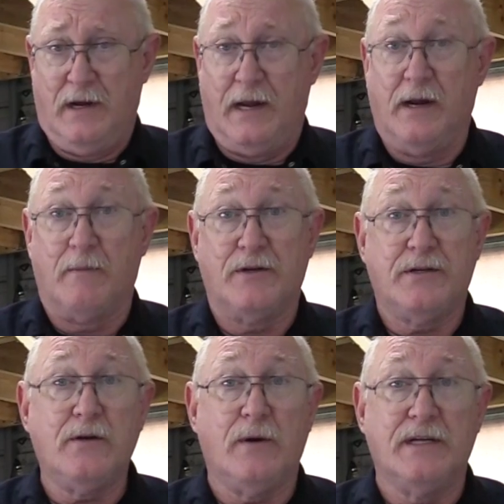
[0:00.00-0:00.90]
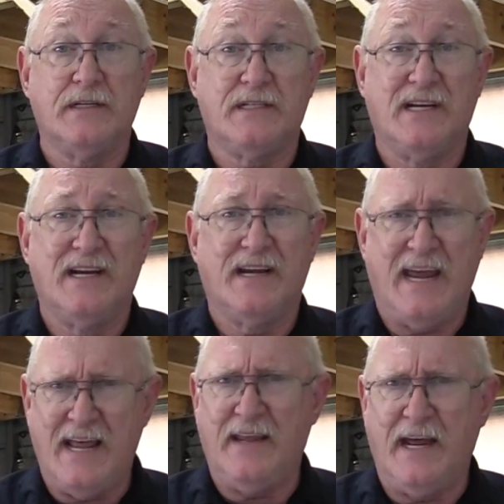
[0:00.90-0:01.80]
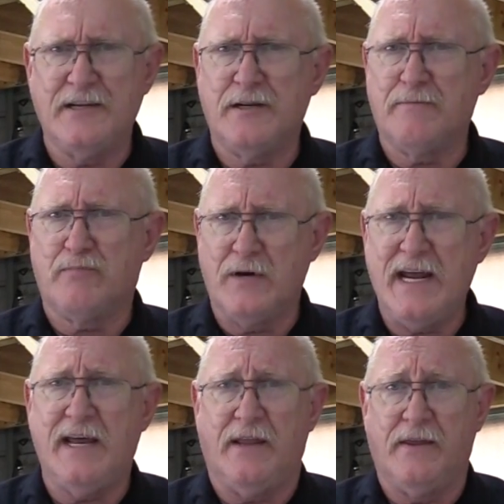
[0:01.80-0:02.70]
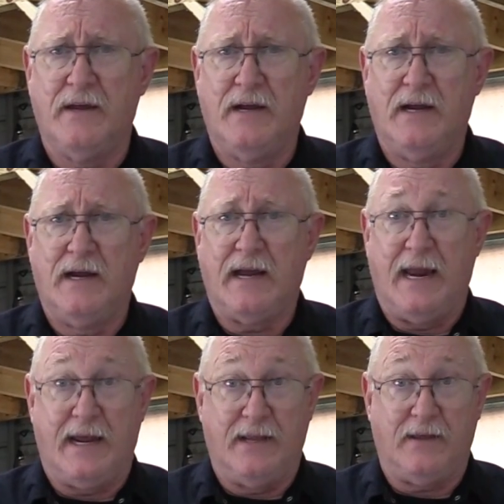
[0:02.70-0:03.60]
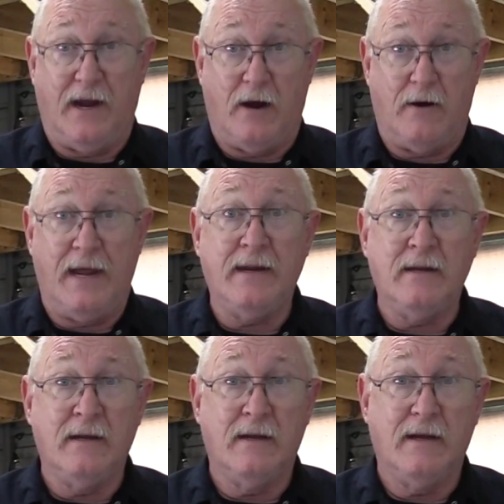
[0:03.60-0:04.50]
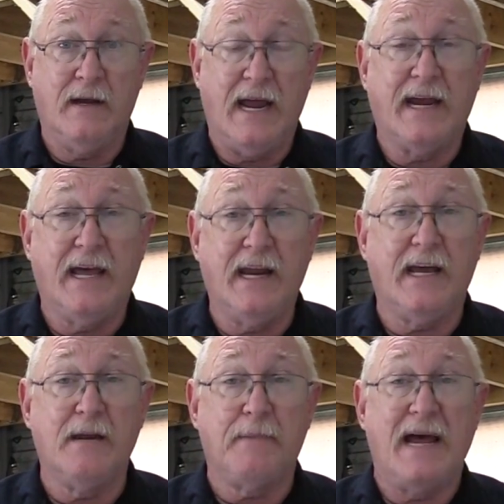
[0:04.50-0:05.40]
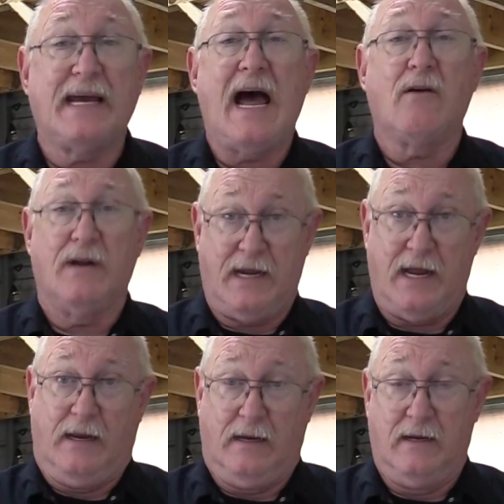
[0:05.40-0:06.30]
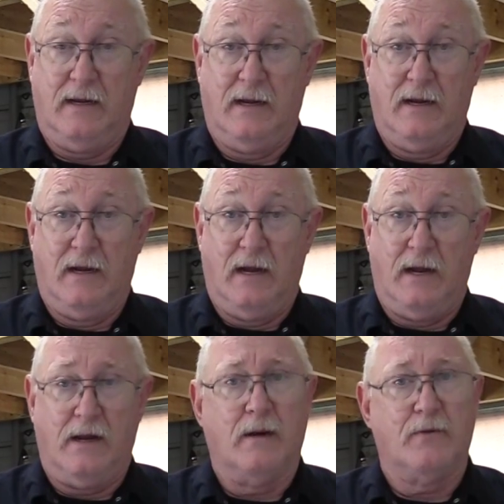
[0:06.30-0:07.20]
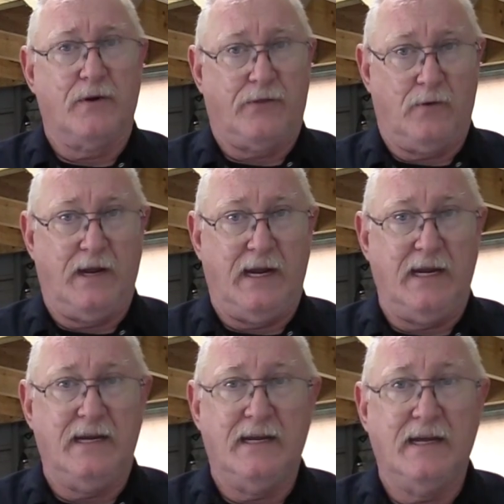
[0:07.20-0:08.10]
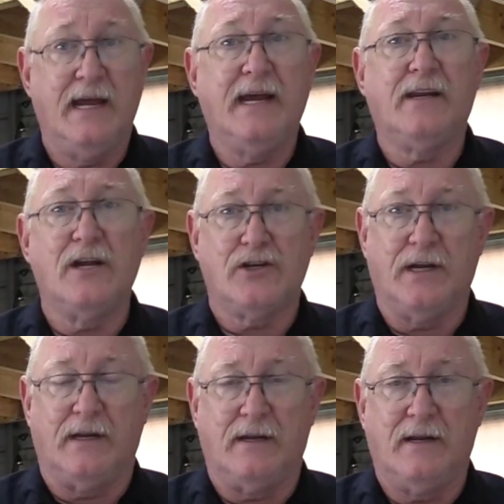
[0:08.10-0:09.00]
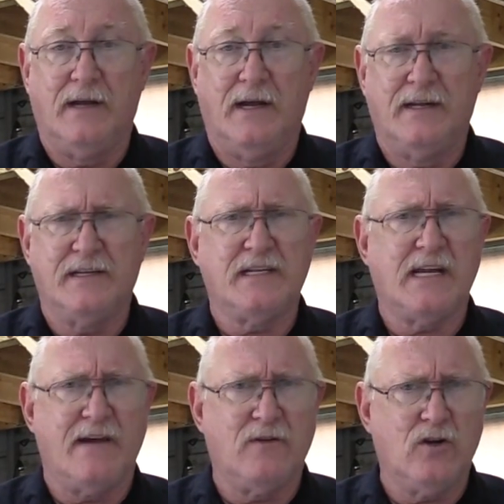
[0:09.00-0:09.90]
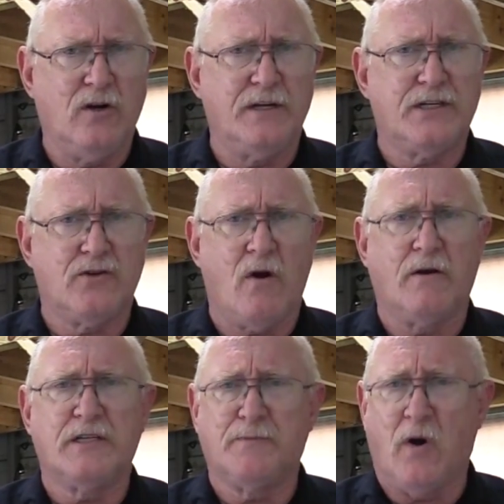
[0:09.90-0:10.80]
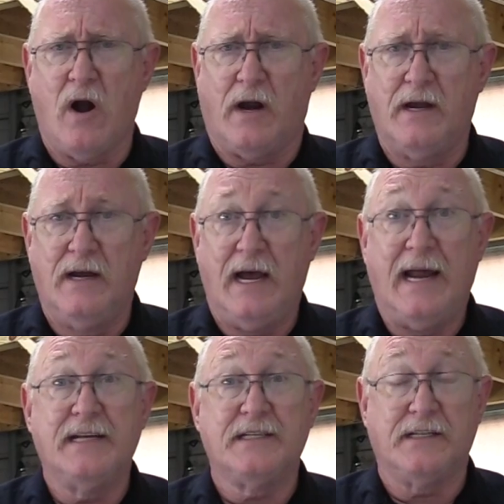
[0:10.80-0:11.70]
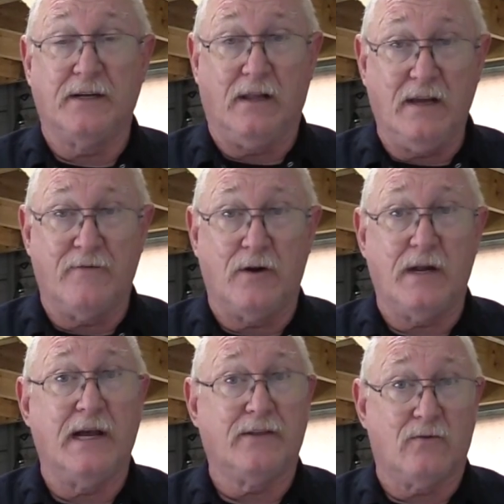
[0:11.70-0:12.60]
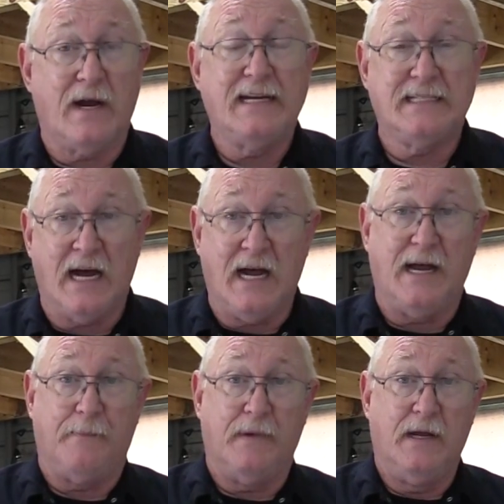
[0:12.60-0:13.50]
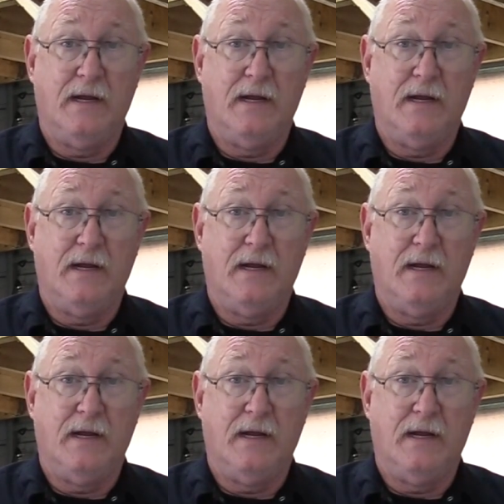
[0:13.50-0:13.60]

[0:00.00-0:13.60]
And number two is, can the engine breathe? Can it get the air in? And can it get it back out again? Number three, ignition. Does it have a good strong spark? And is it delivered at the right time?